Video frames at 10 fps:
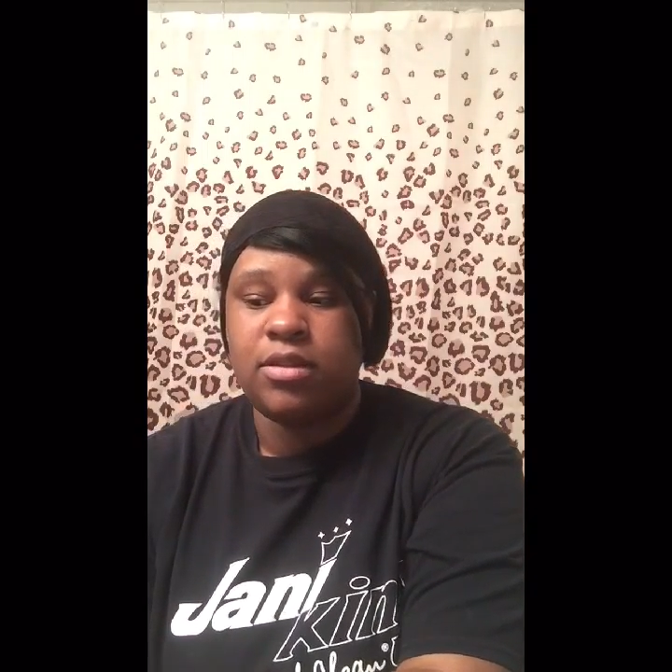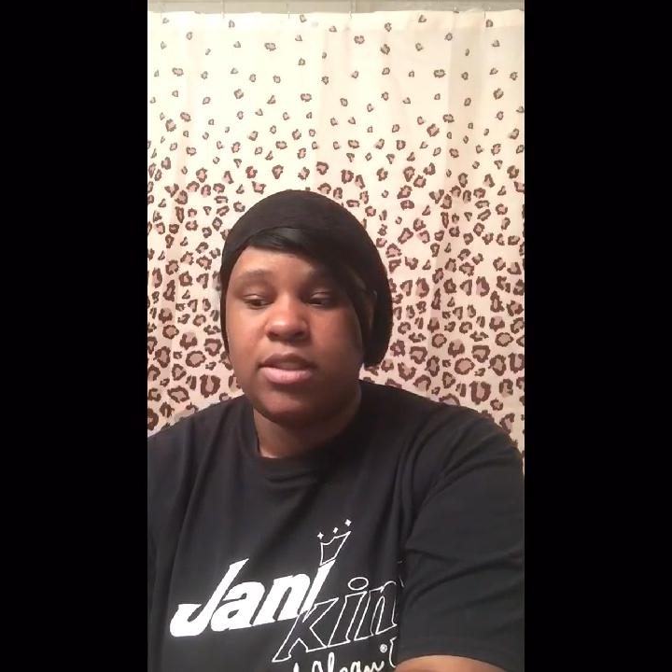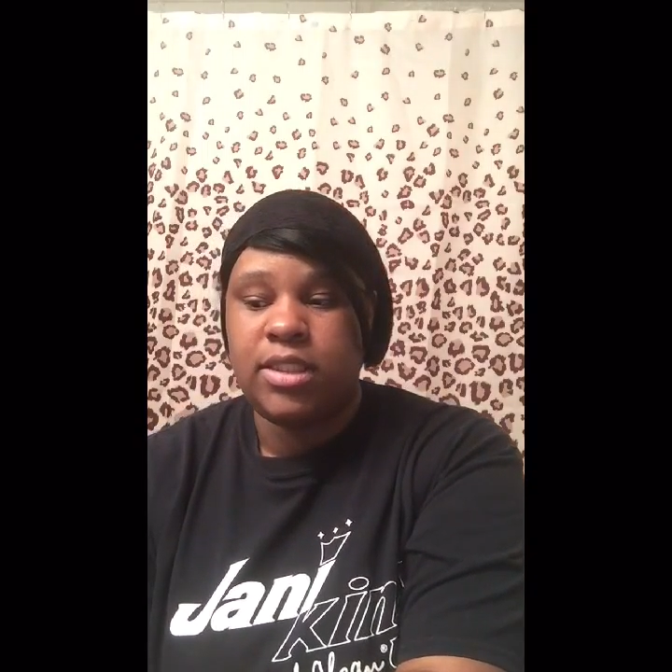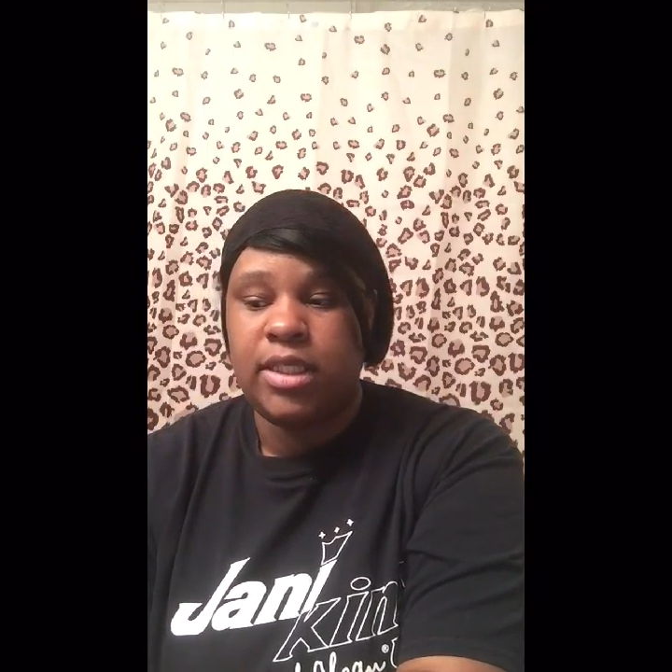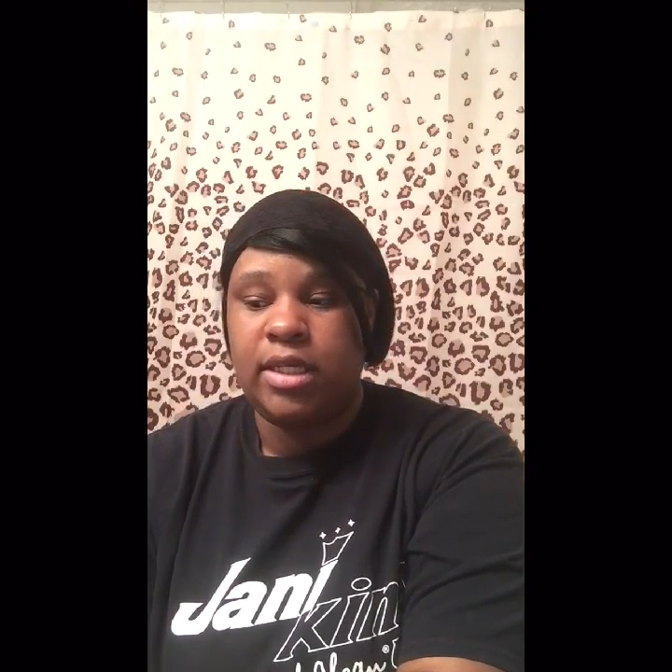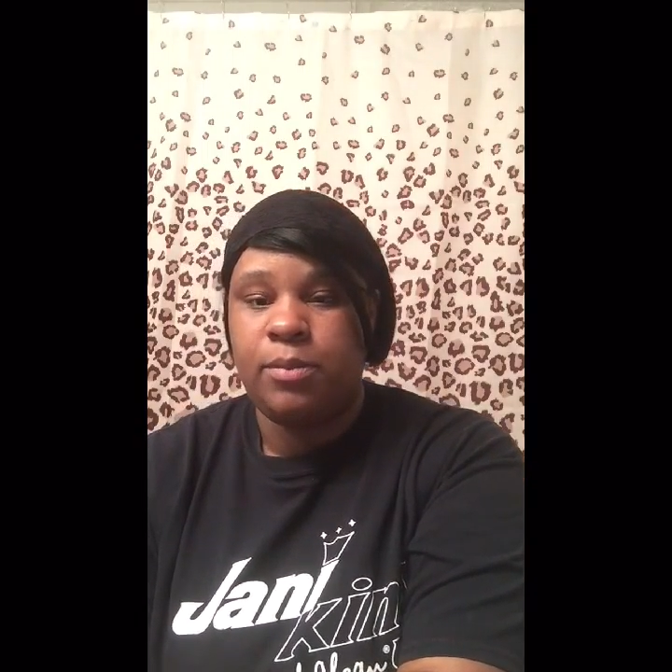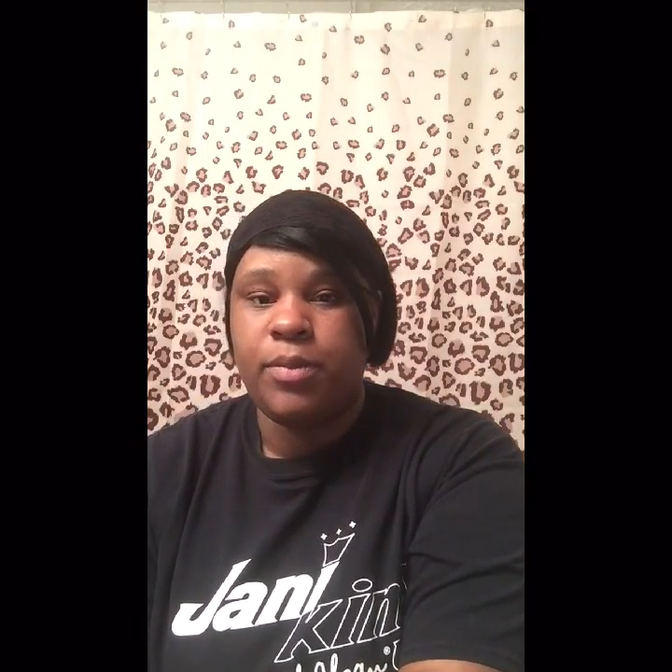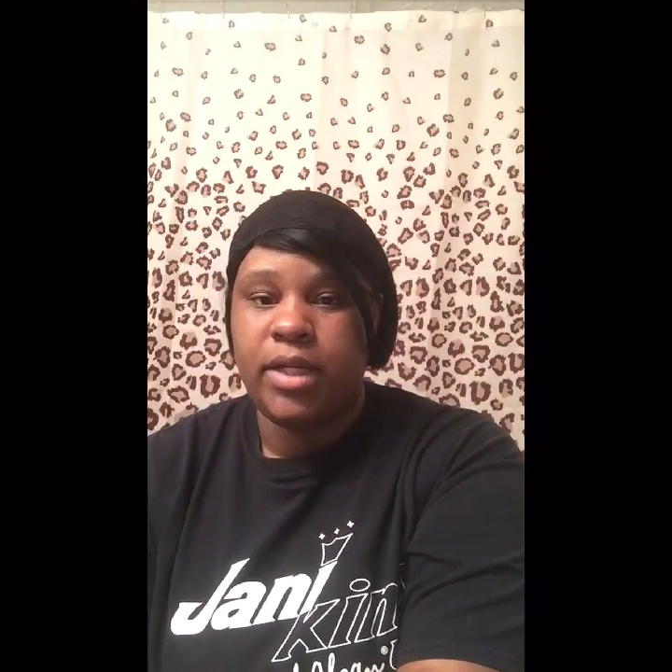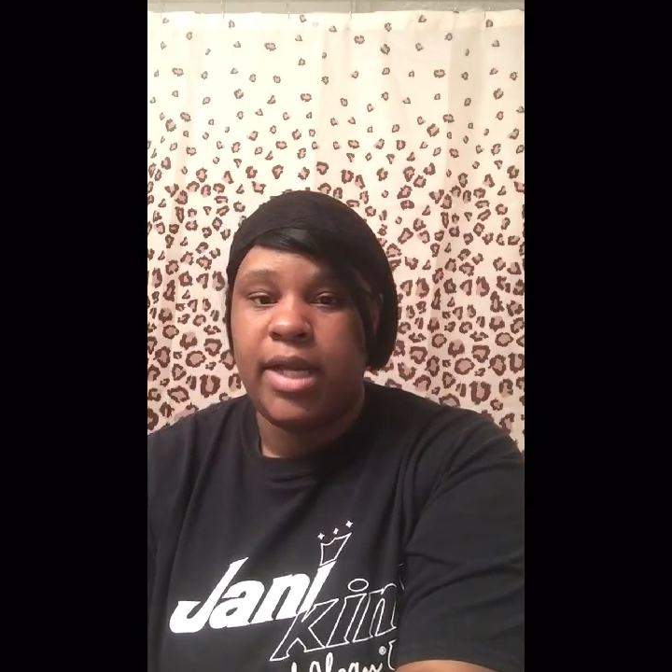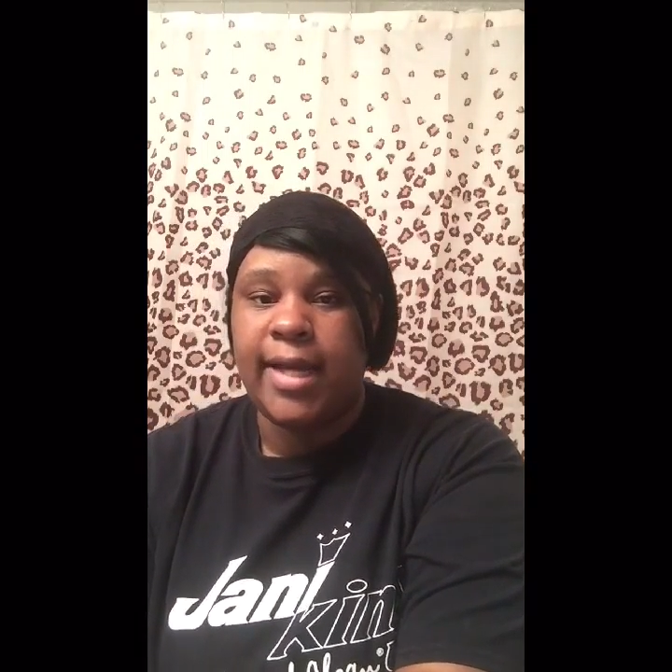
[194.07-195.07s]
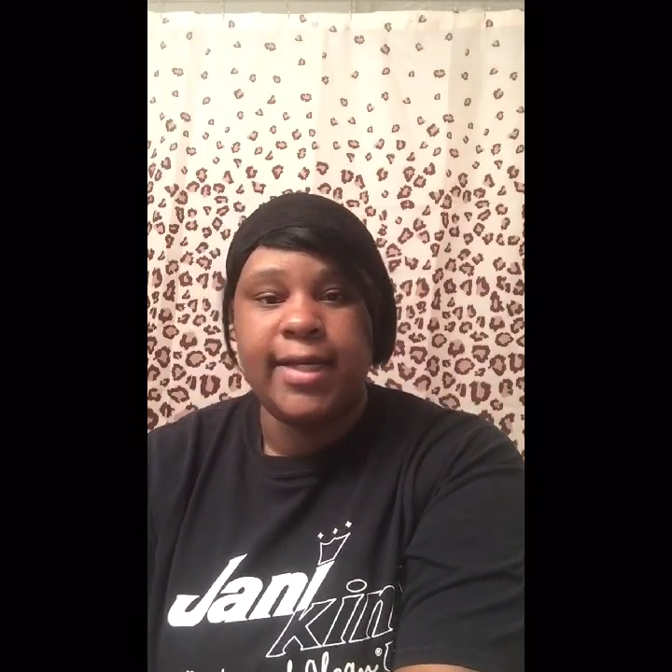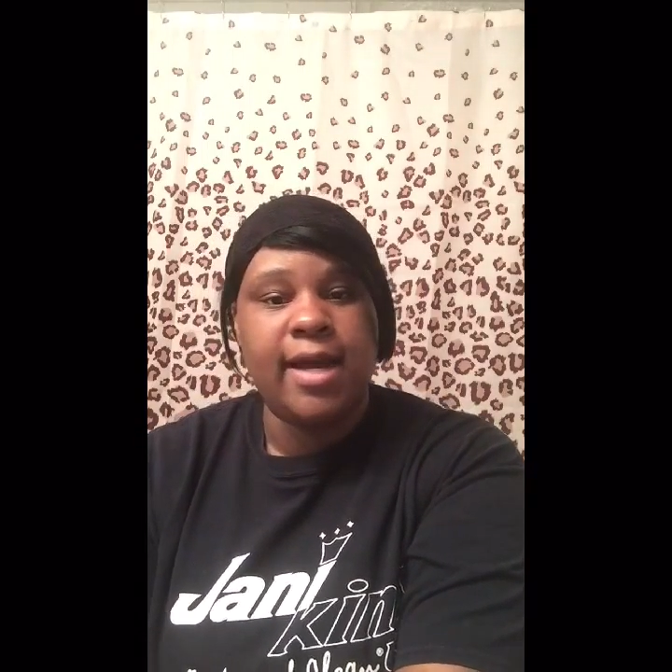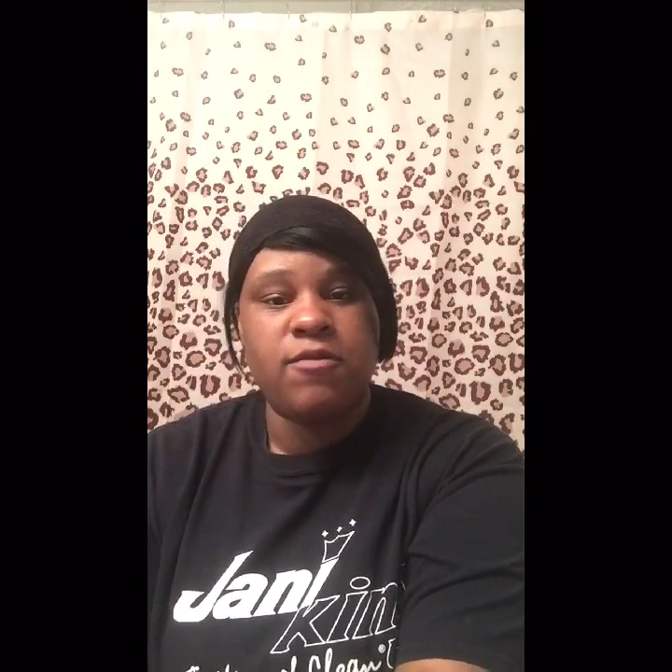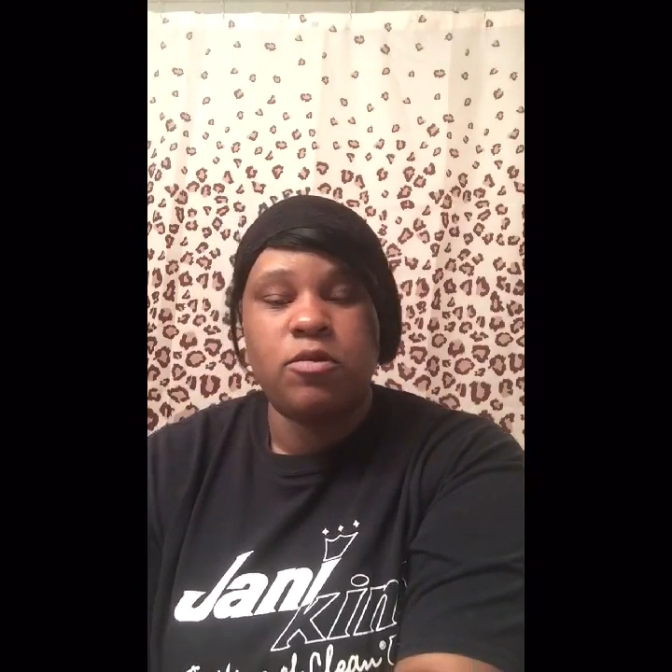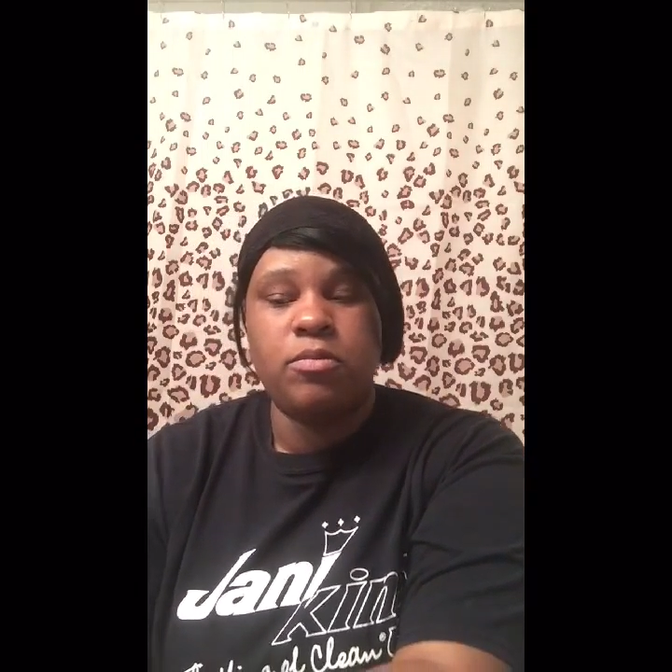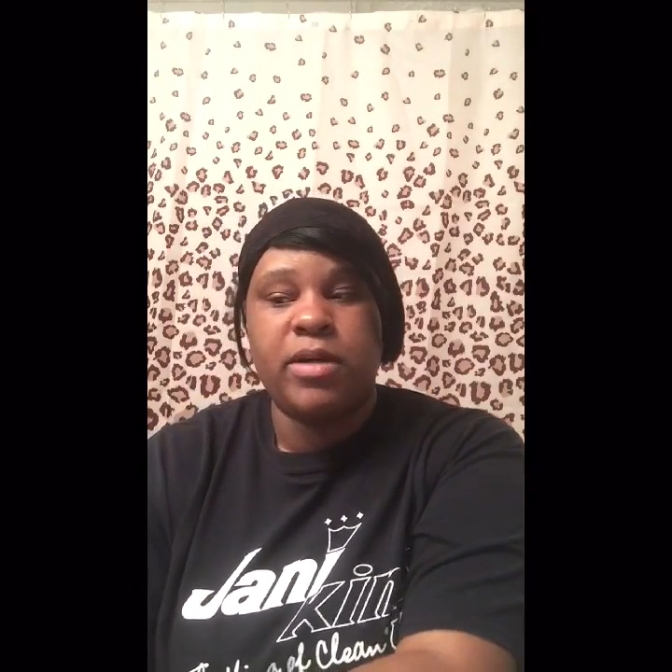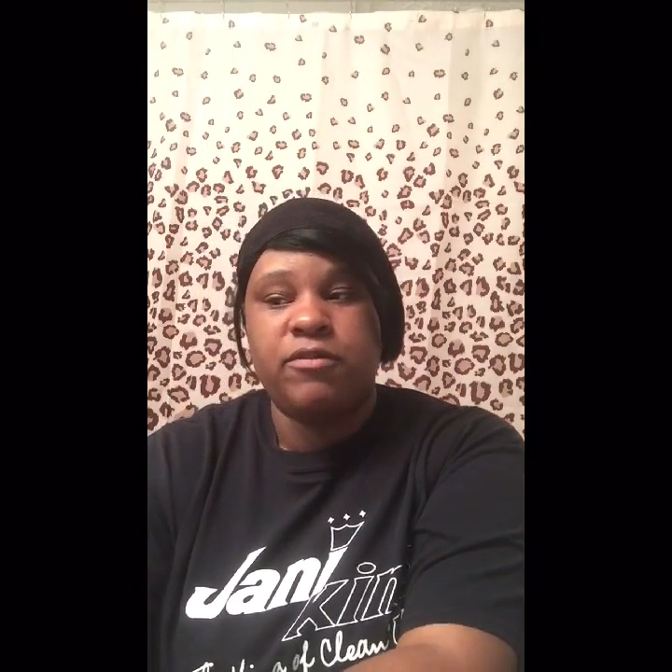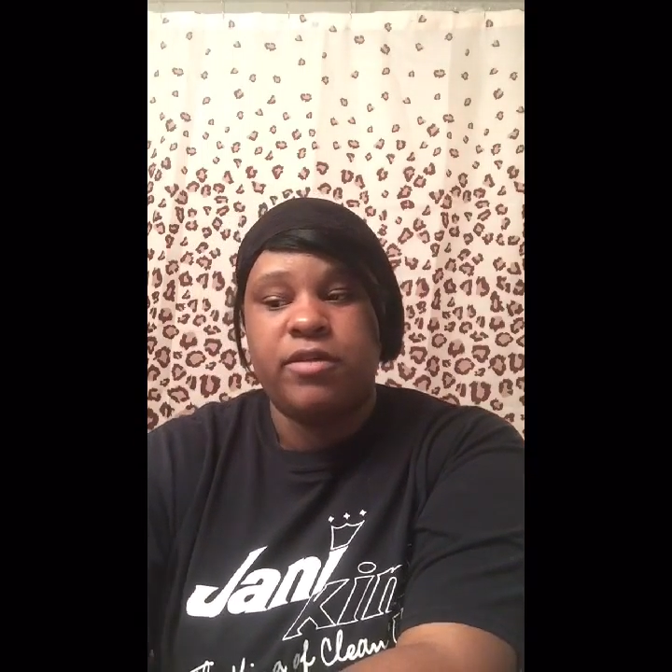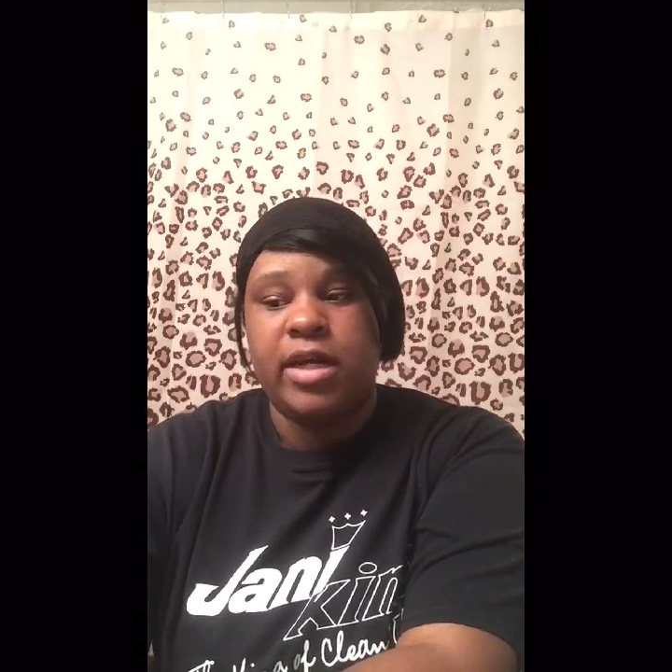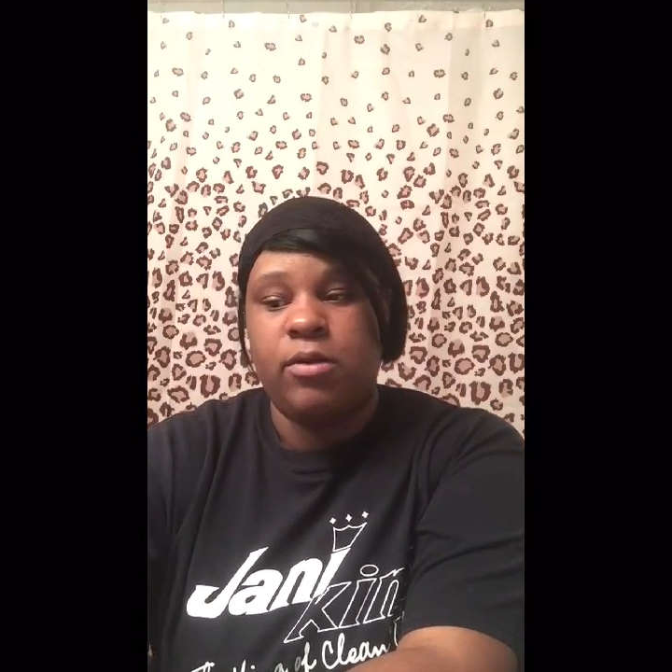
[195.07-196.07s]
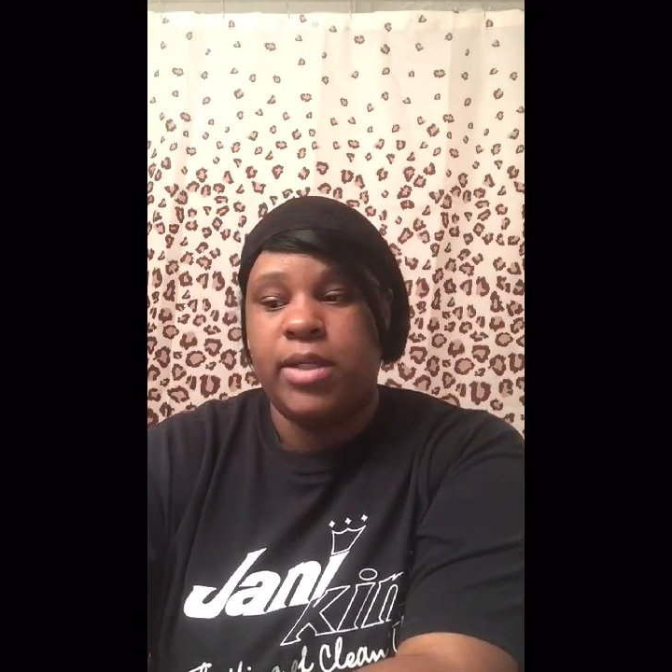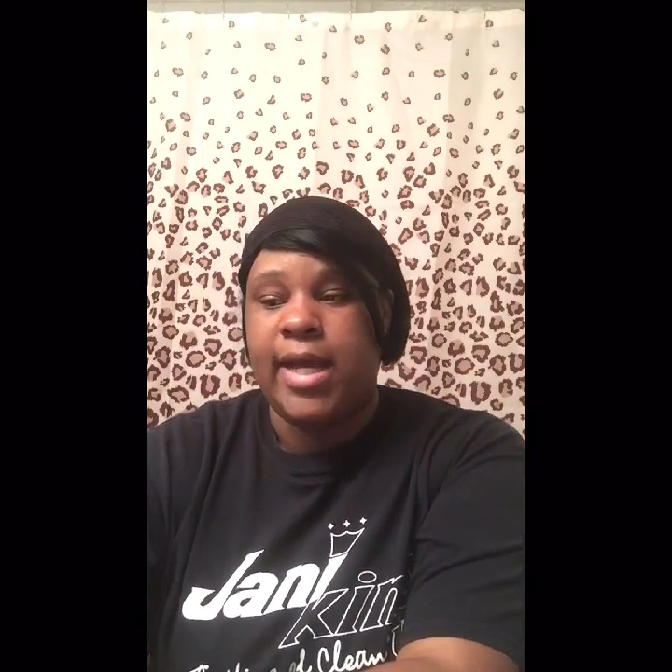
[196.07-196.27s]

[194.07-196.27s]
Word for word: scented, but I didn't have a coupon for that one.